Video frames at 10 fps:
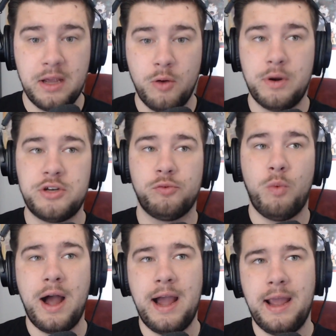which is
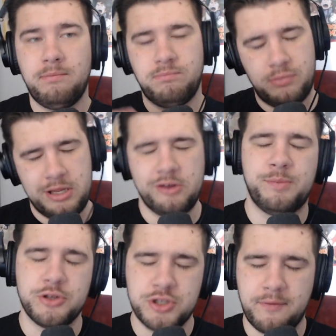why he was
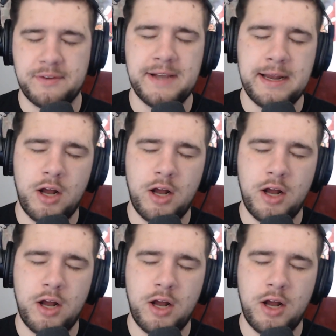pushed off the side.